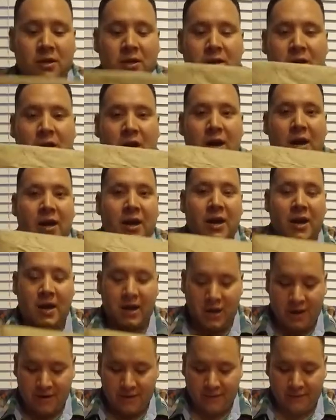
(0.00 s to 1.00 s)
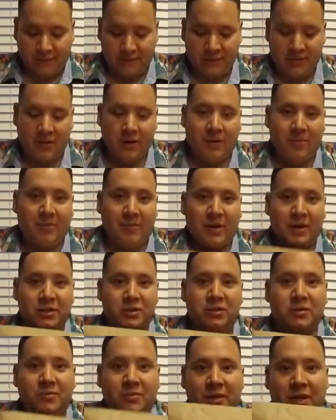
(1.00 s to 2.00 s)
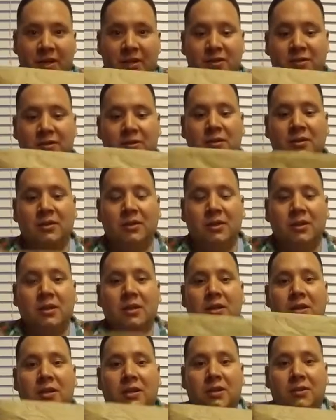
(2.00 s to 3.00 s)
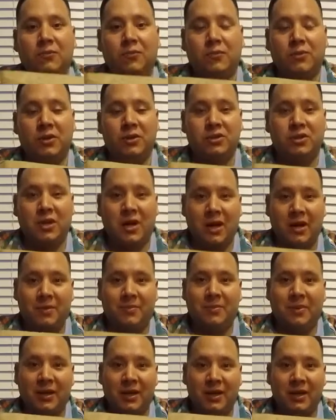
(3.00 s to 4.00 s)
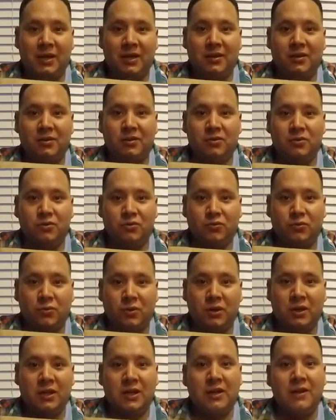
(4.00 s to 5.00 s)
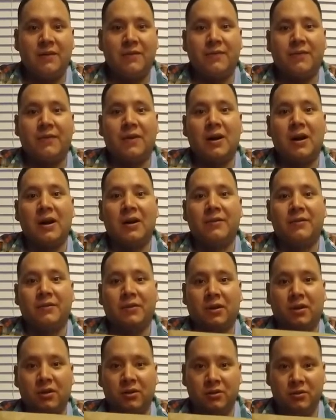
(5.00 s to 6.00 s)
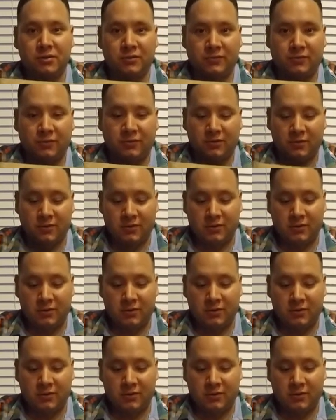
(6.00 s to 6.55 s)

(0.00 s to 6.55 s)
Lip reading: I have a bunch of baits, which I paid $25 for.